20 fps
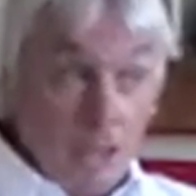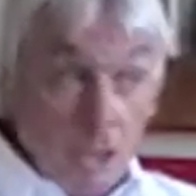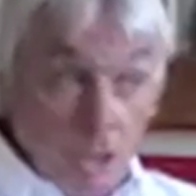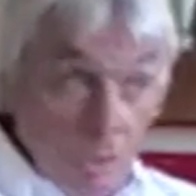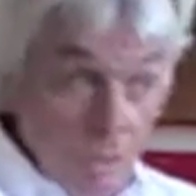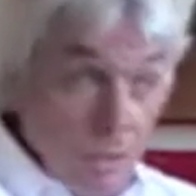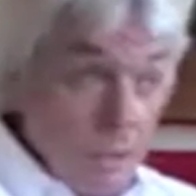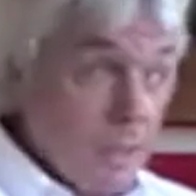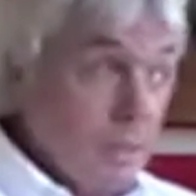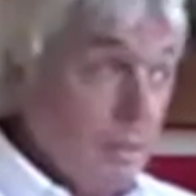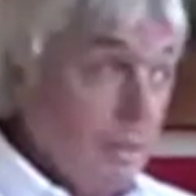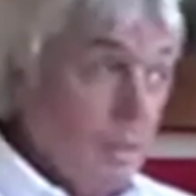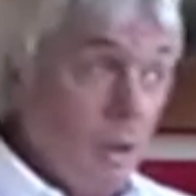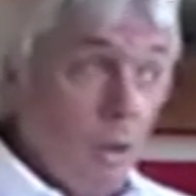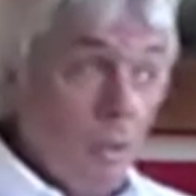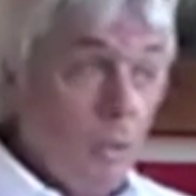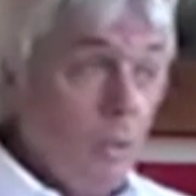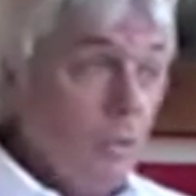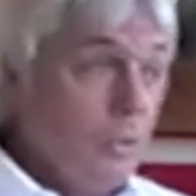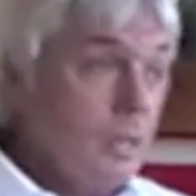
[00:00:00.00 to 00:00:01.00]
and you look at
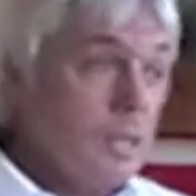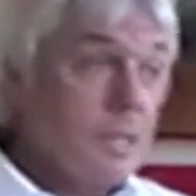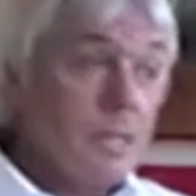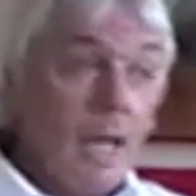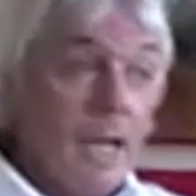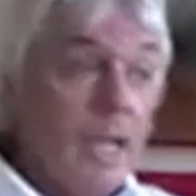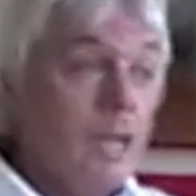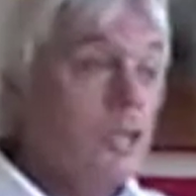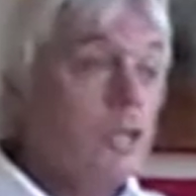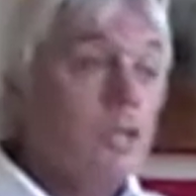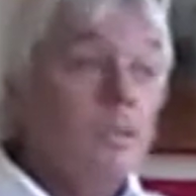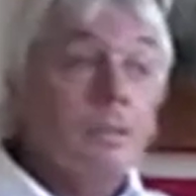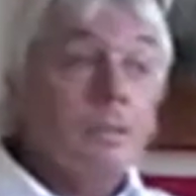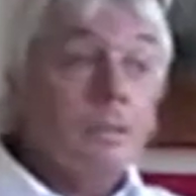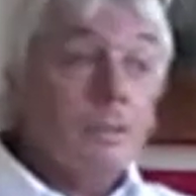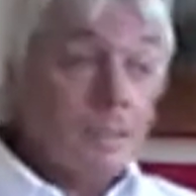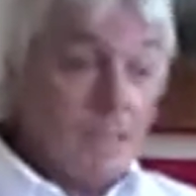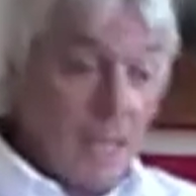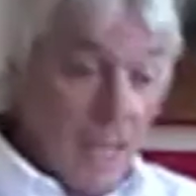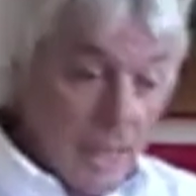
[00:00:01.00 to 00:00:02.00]
all these
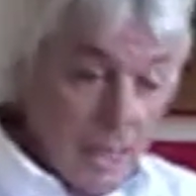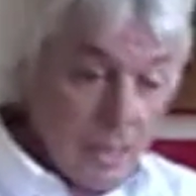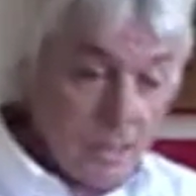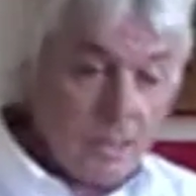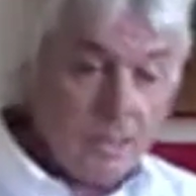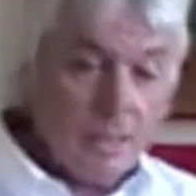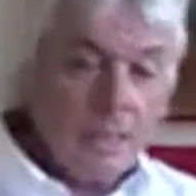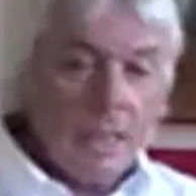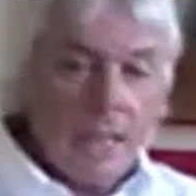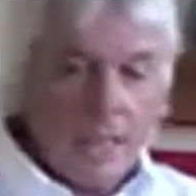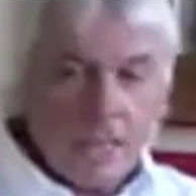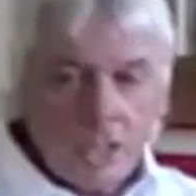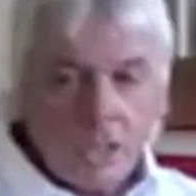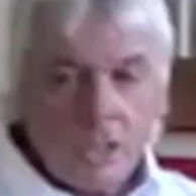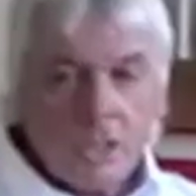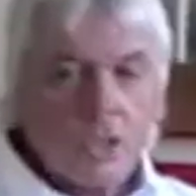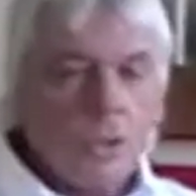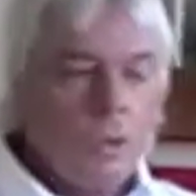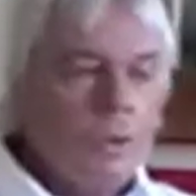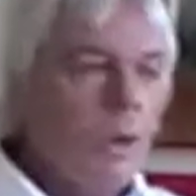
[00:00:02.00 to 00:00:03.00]
ancient texts and
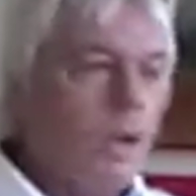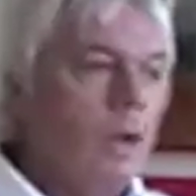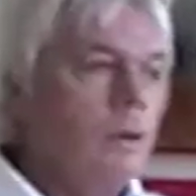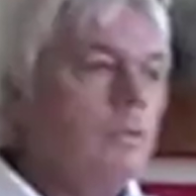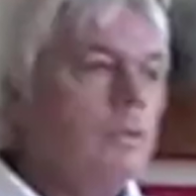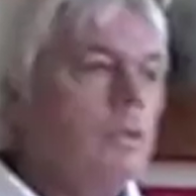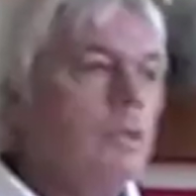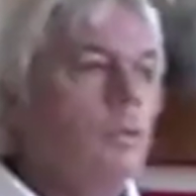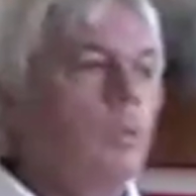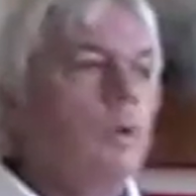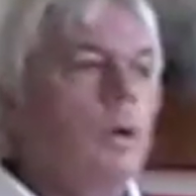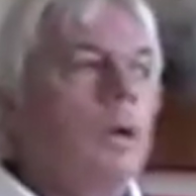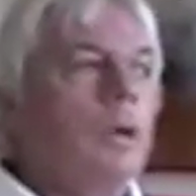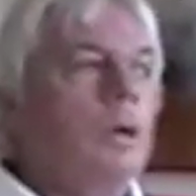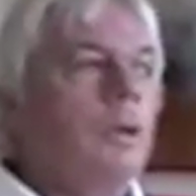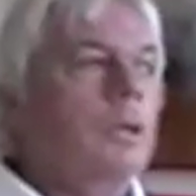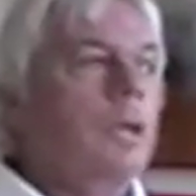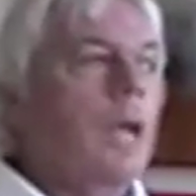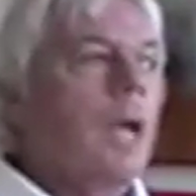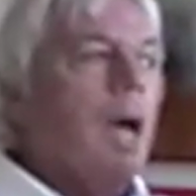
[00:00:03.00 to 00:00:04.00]
legends all over the
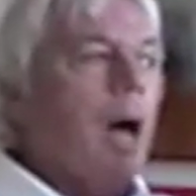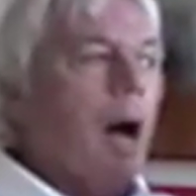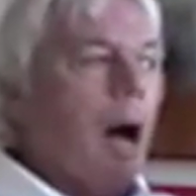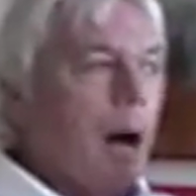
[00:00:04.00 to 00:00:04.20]
world